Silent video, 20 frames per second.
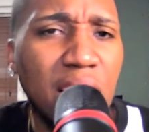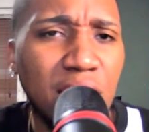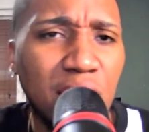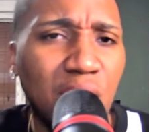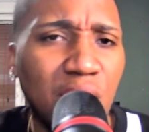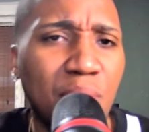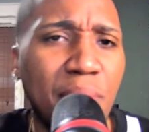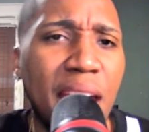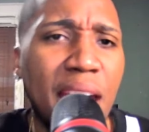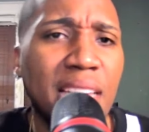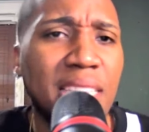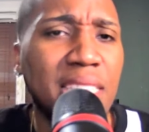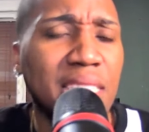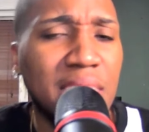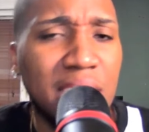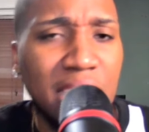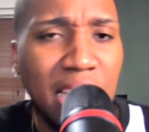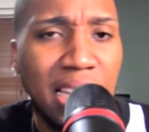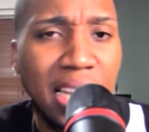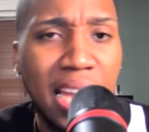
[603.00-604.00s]
to nobody since
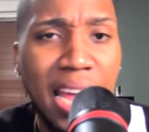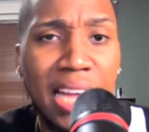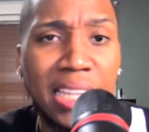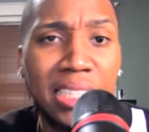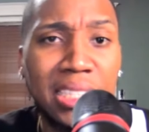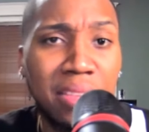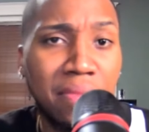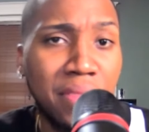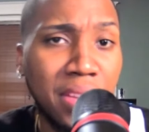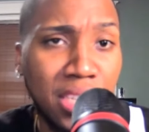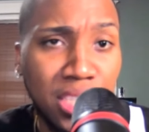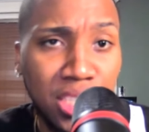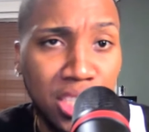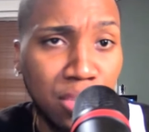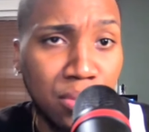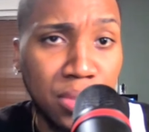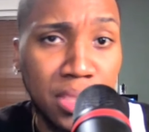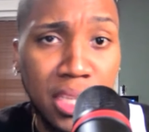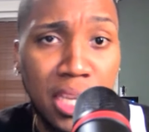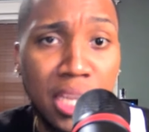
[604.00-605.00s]
that last event that she
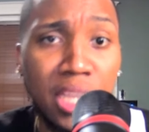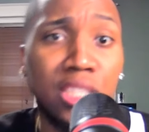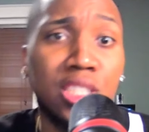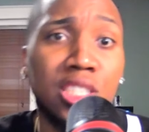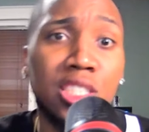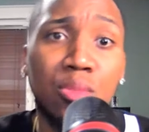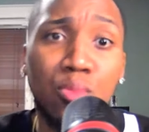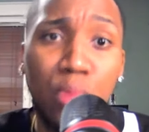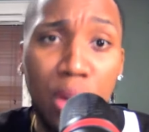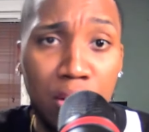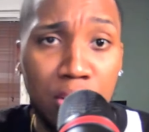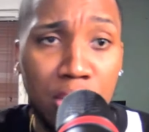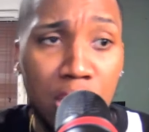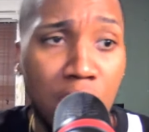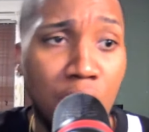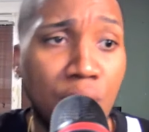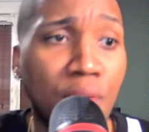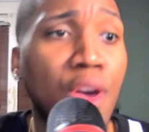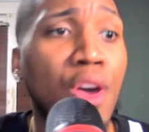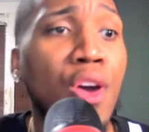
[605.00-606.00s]
was at, and she walked
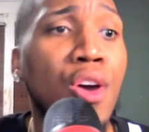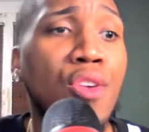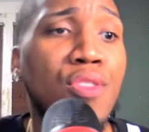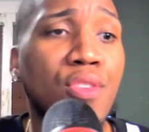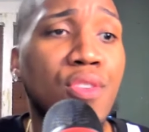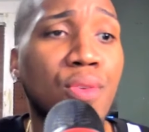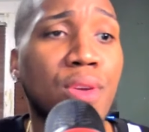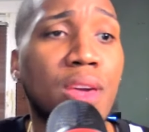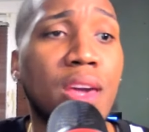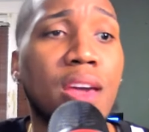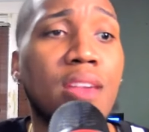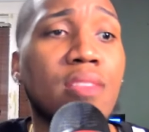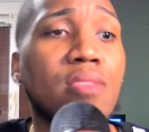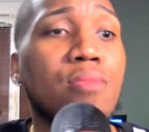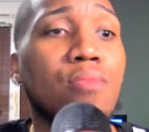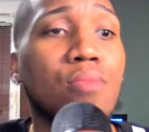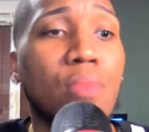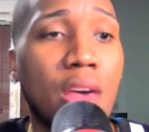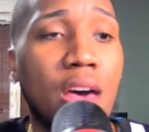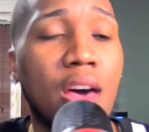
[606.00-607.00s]
off. So yes,
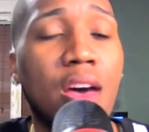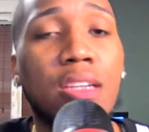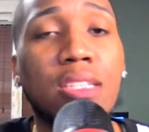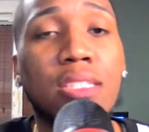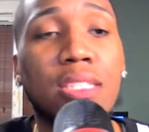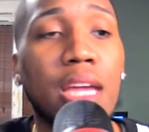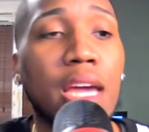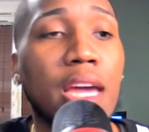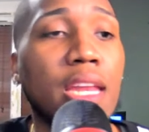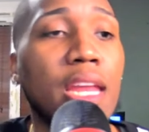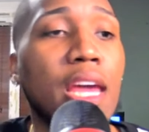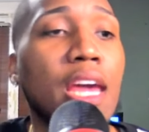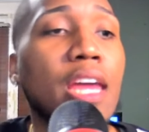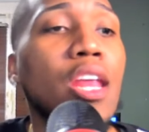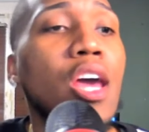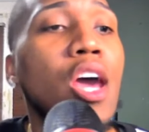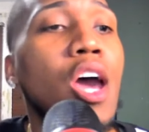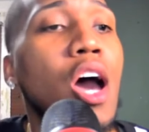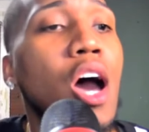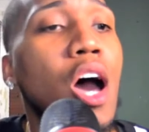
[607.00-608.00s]
I understand
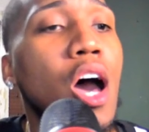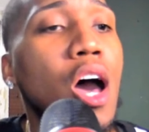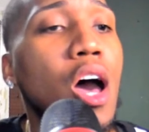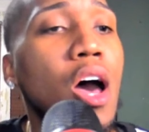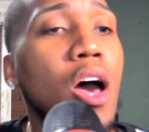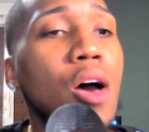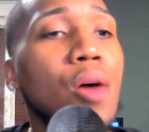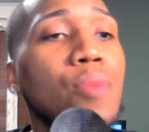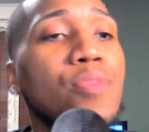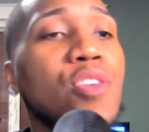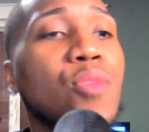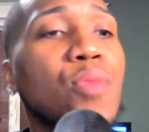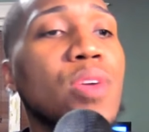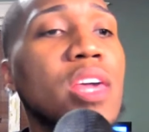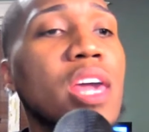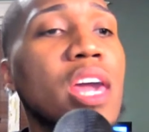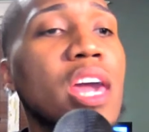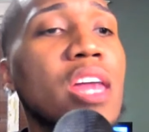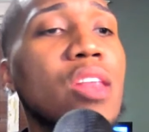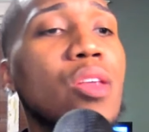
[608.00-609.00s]
that. Um, so we
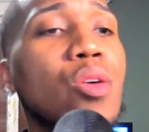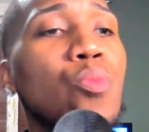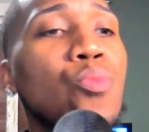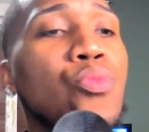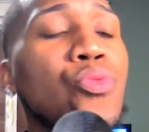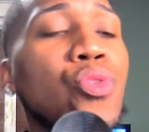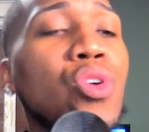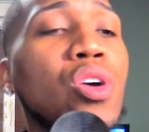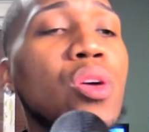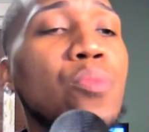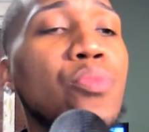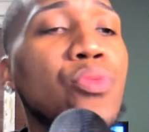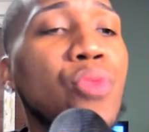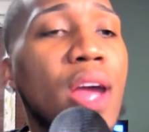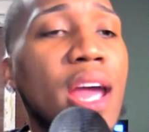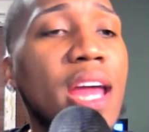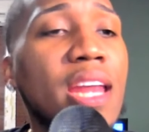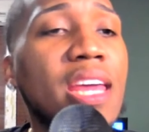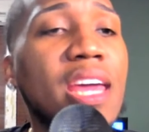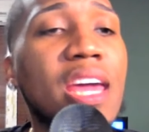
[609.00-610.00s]
get Brooke,
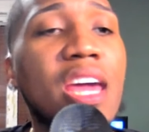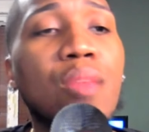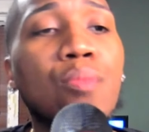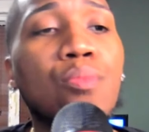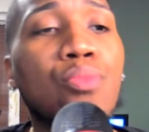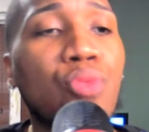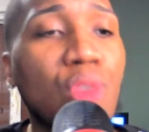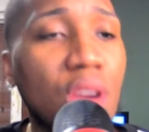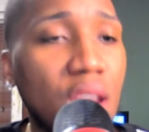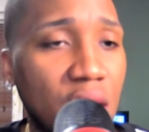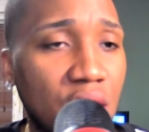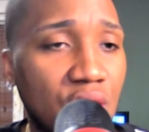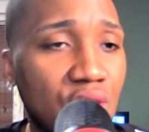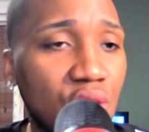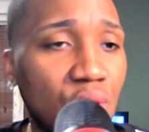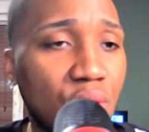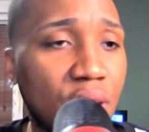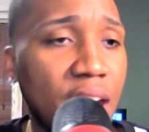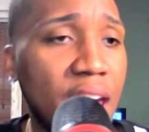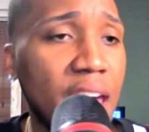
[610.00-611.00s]
Brandi, and Brittish.
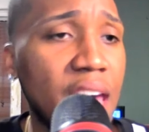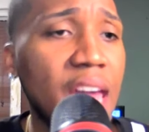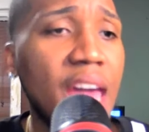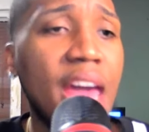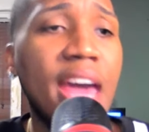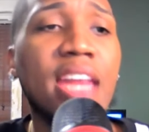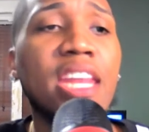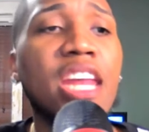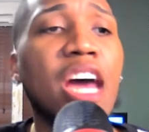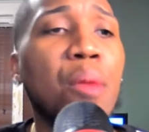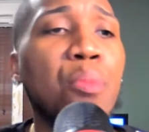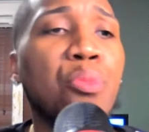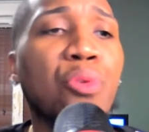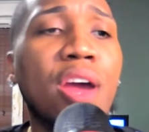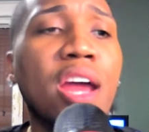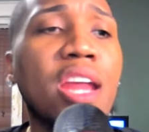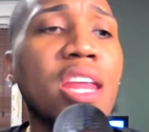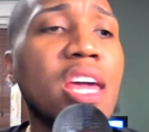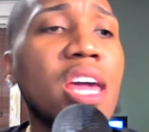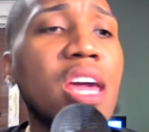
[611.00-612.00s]
Okay. Now
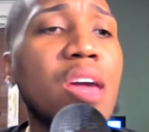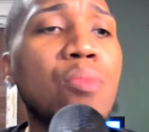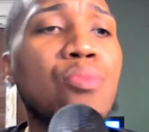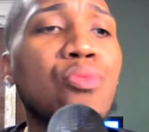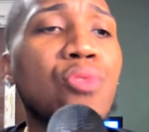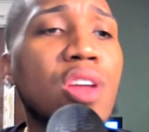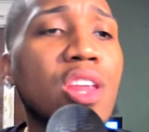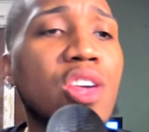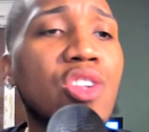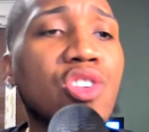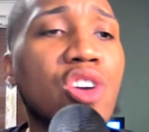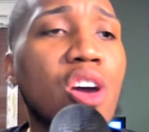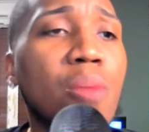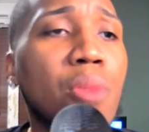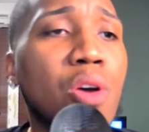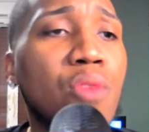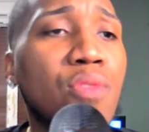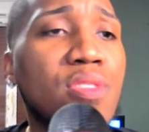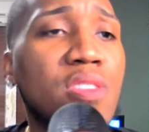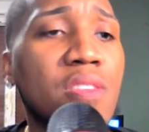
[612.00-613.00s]
Brandi and Brittish come
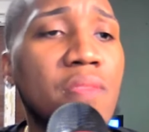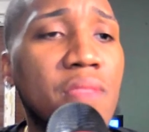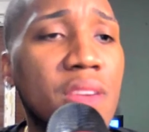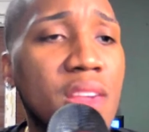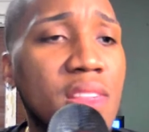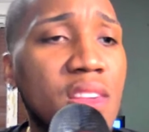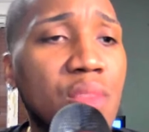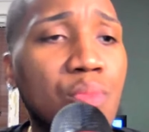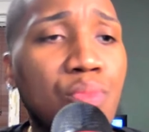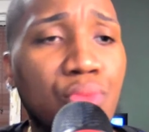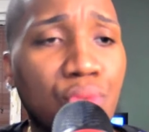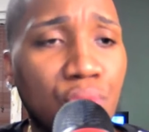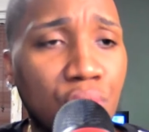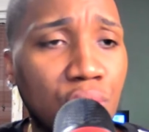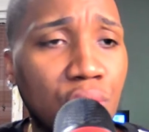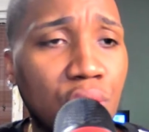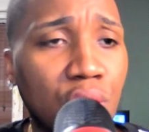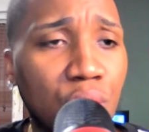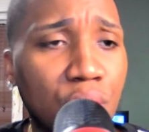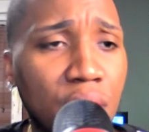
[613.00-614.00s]
over to visit
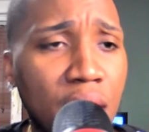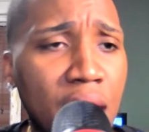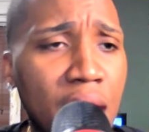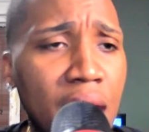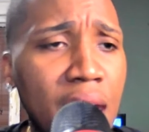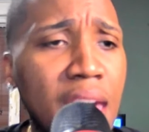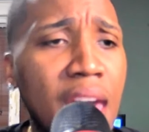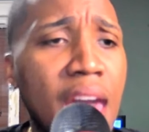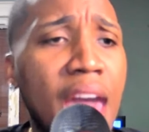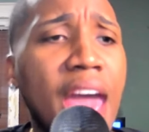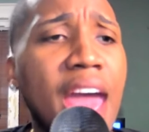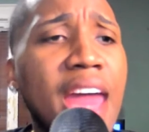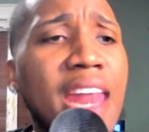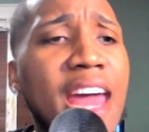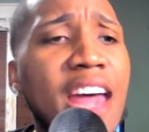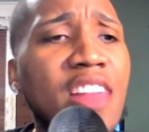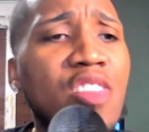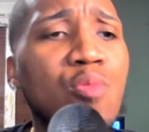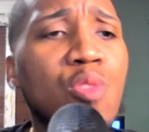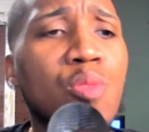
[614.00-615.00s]
Brooke, okay? And
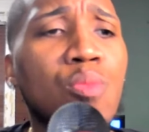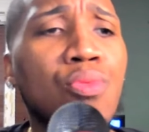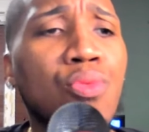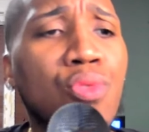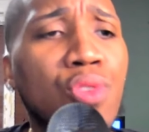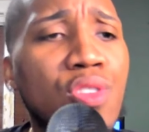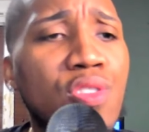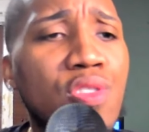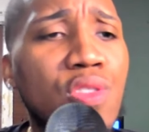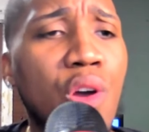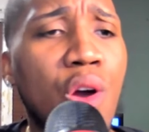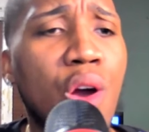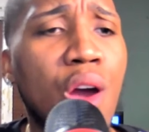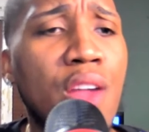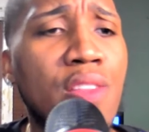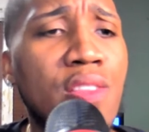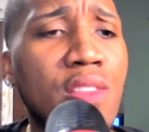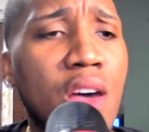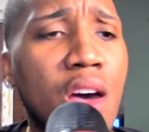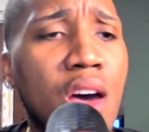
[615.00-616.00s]
that's when Brooke
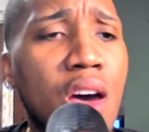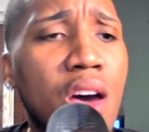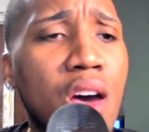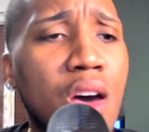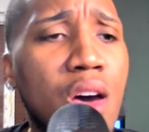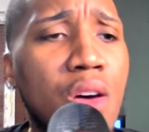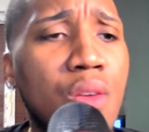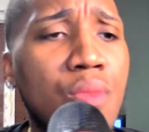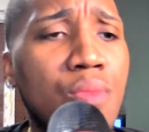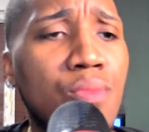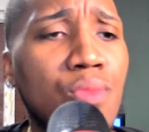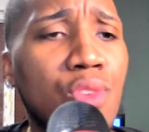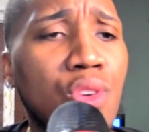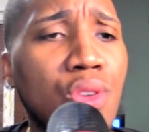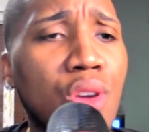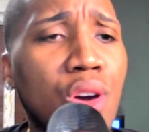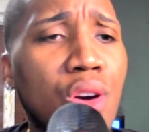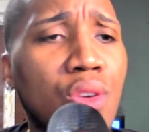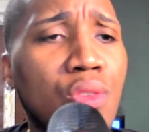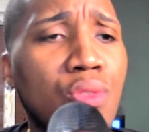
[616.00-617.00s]
starts um, you
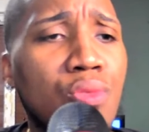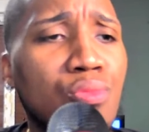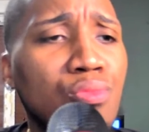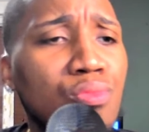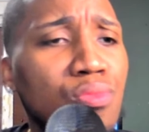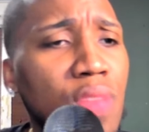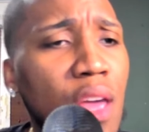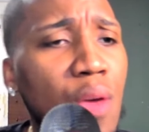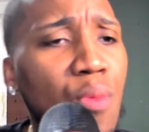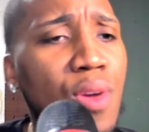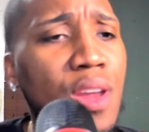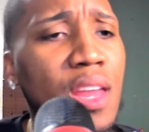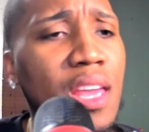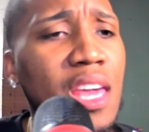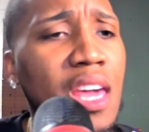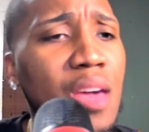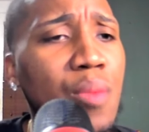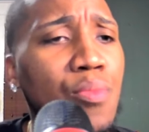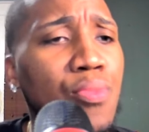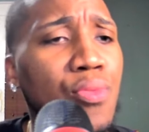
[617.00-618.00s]
know, they want to
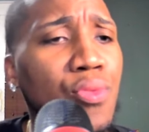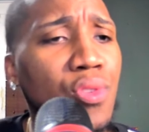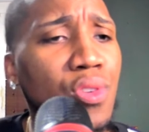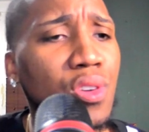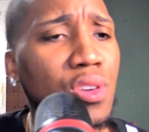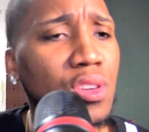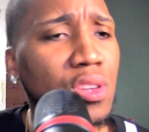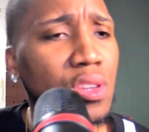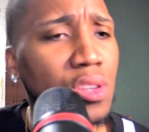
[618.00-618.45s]
get Brooke.